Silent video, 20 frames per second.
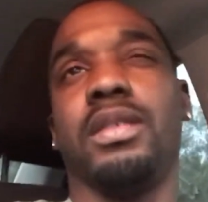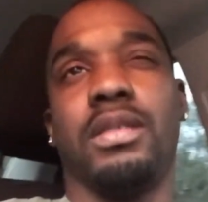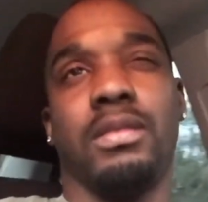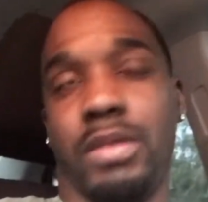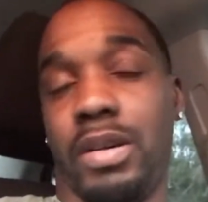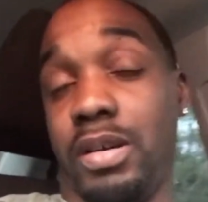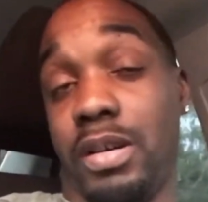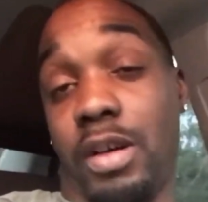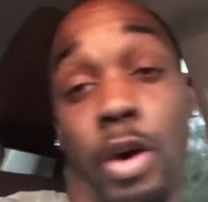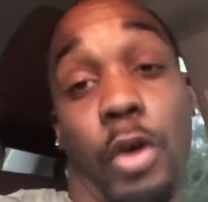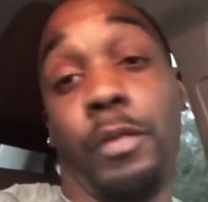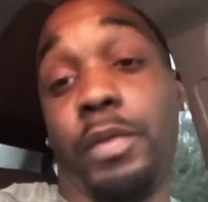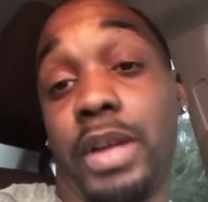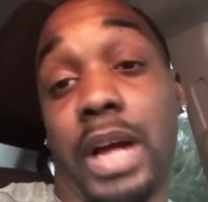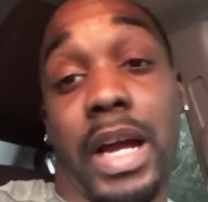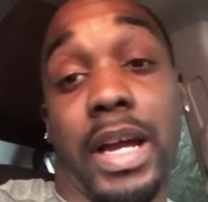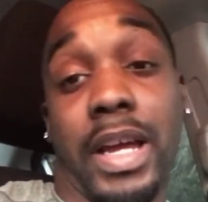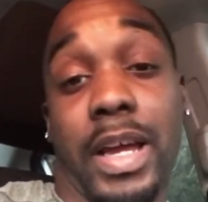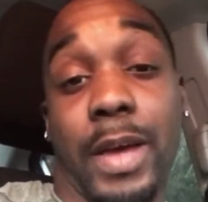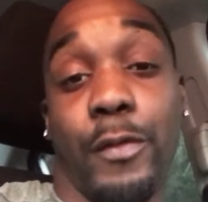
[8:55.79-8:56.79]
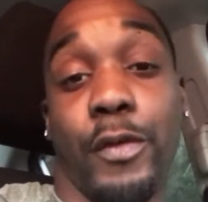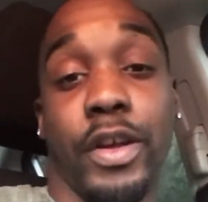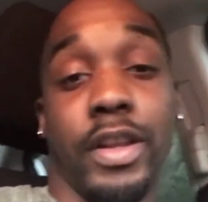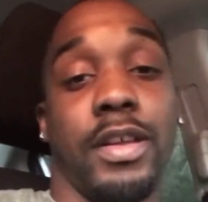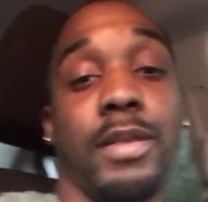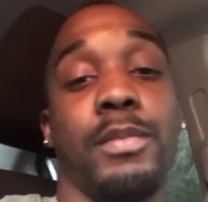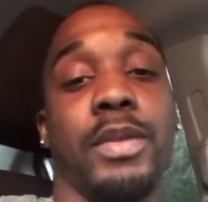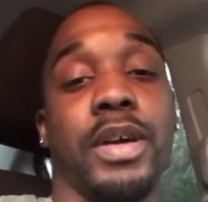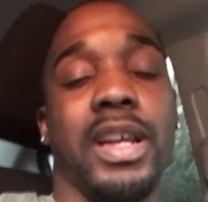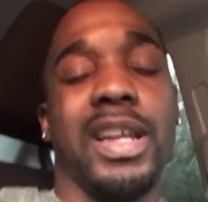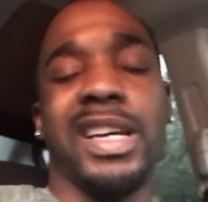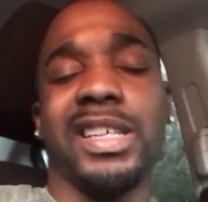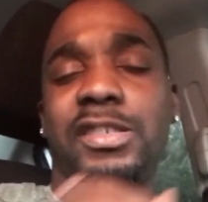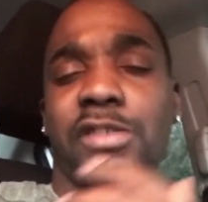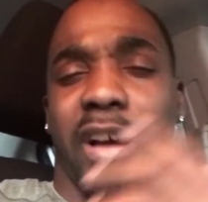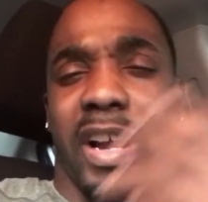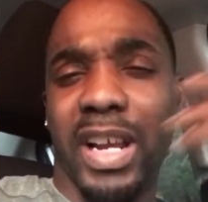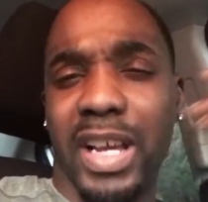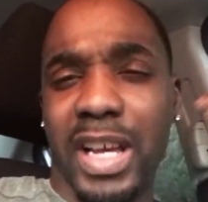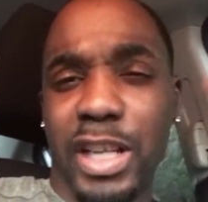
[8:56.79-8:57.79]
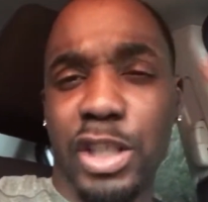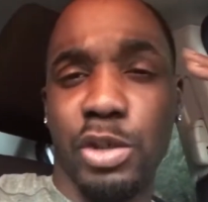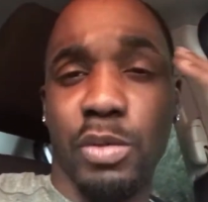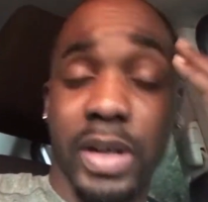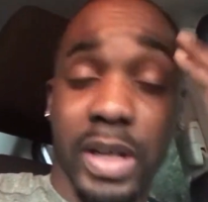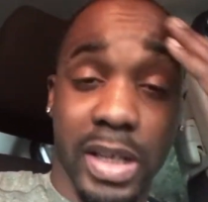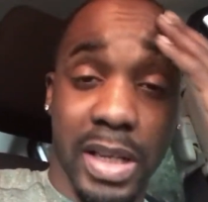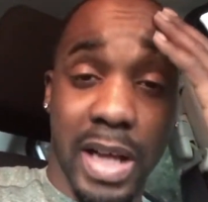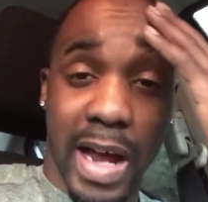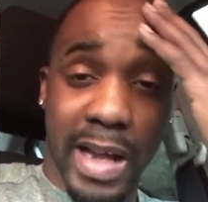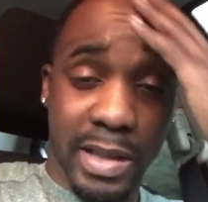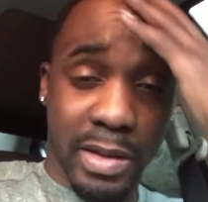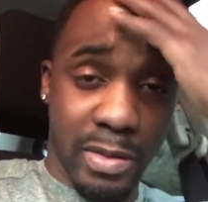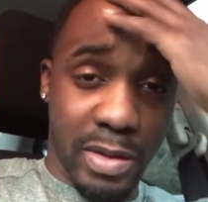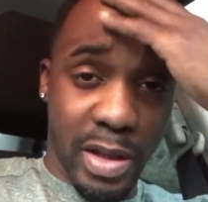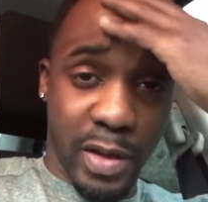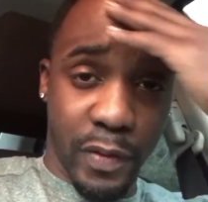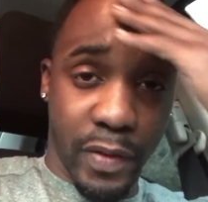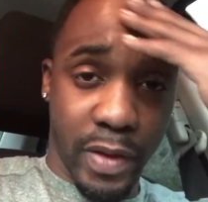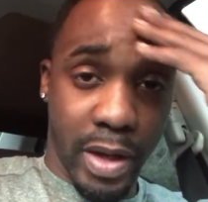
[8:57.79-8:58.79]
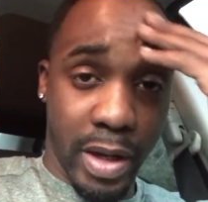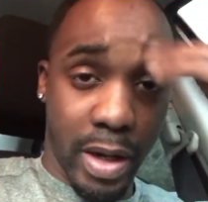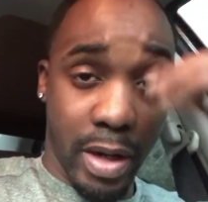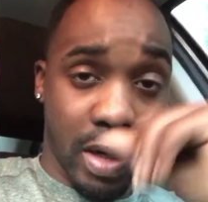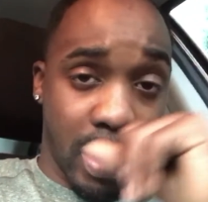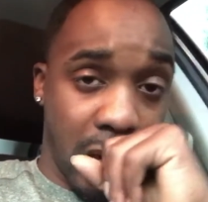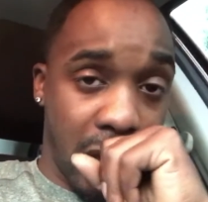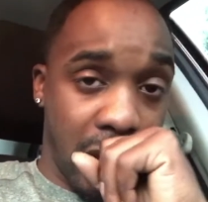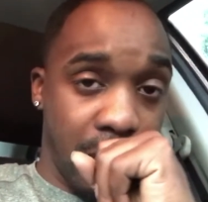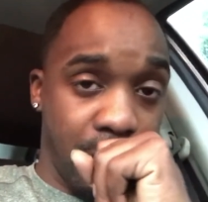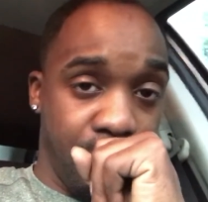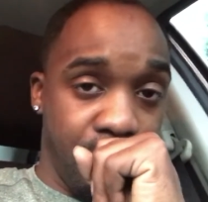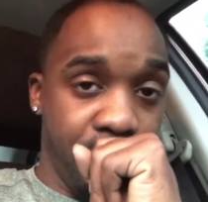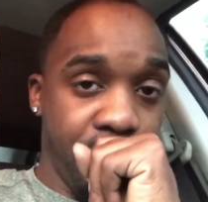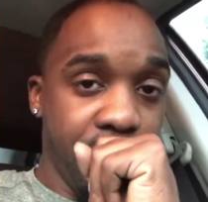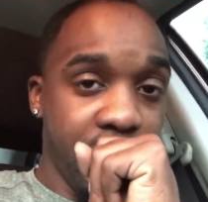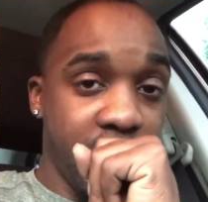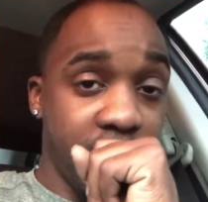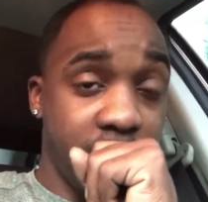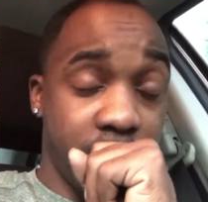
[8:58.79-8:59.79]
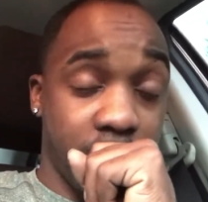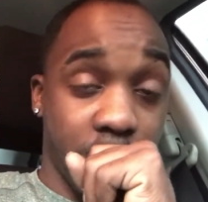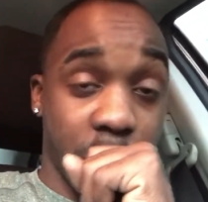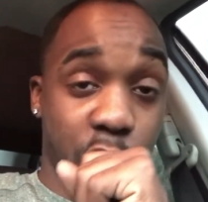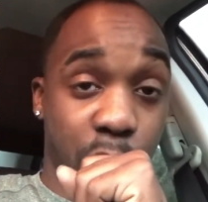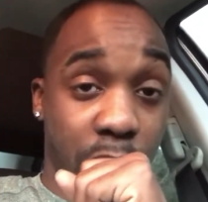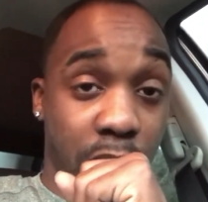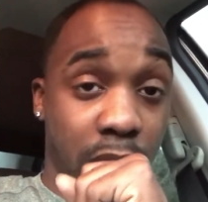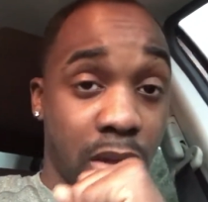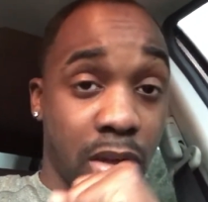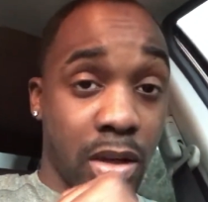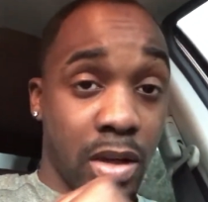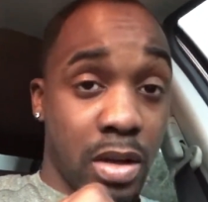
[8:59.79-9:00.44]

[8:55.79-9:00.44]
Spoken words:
but hopefully I can get 50, but let's try to hit 20 likes on this vid. Excuse me.